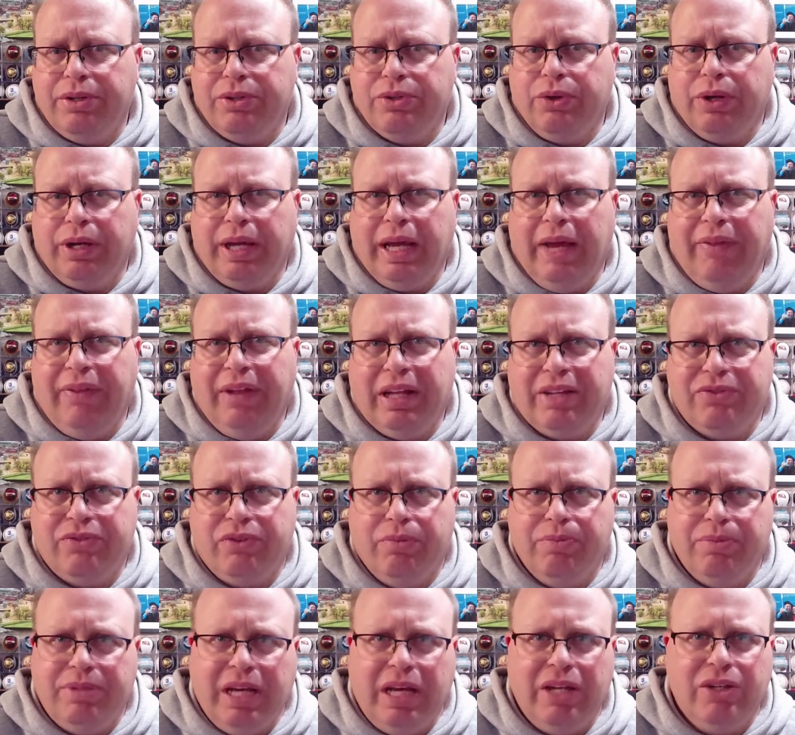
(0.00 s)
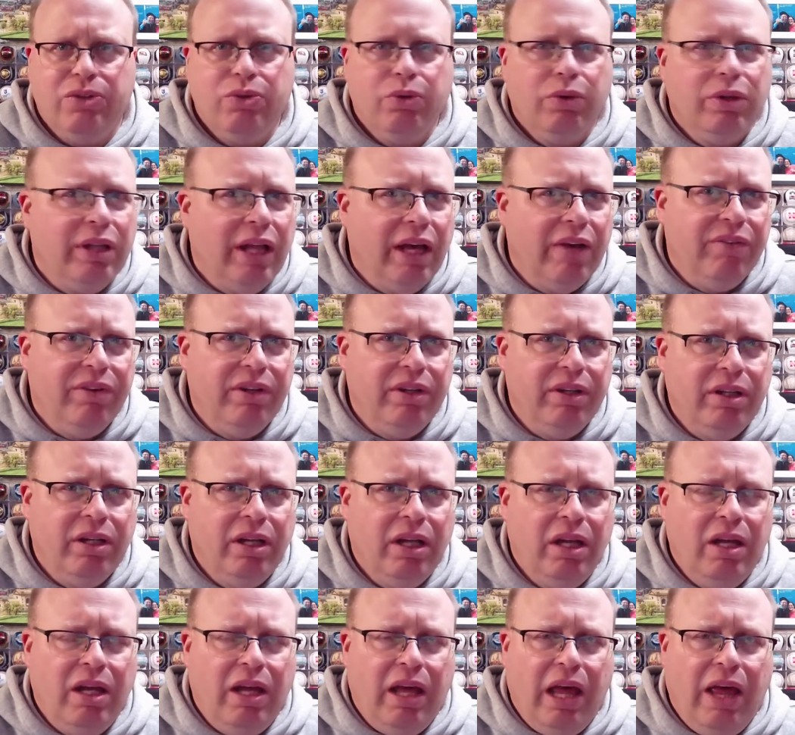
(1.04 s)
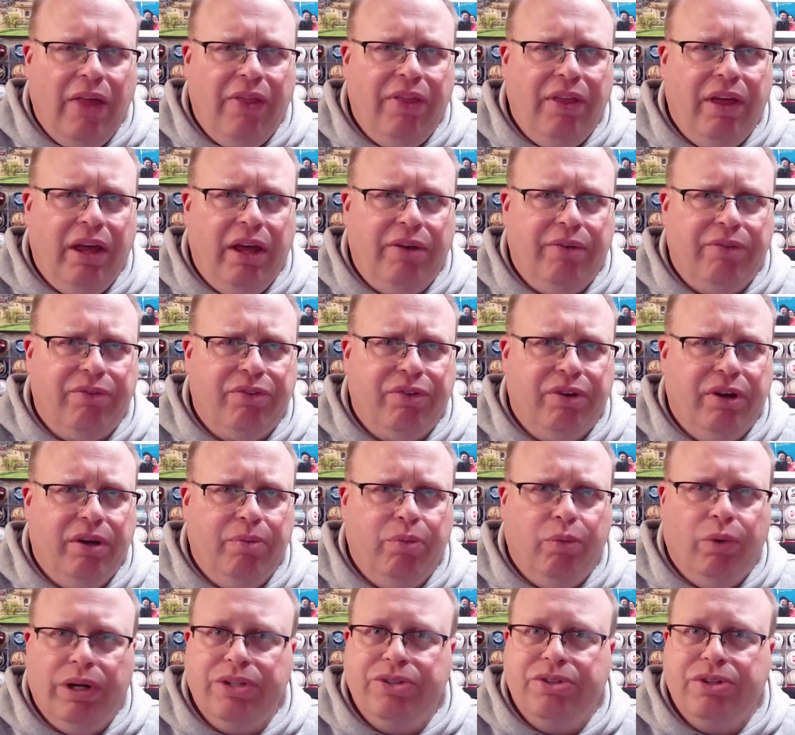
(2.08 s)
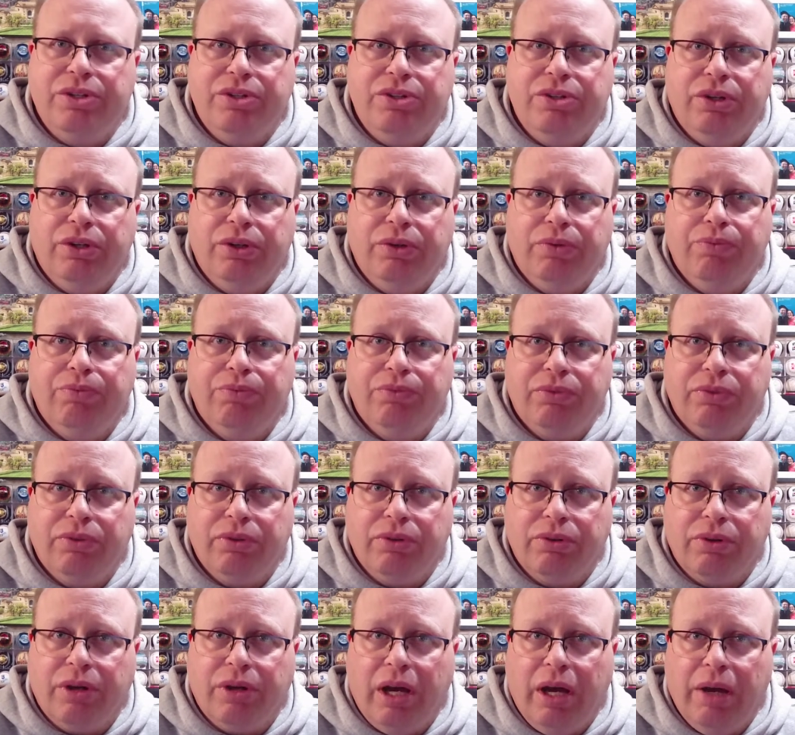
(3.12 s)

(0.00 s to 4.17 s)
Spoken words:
So again, that's from 10 to 11 and then from 1 to 2. Okay.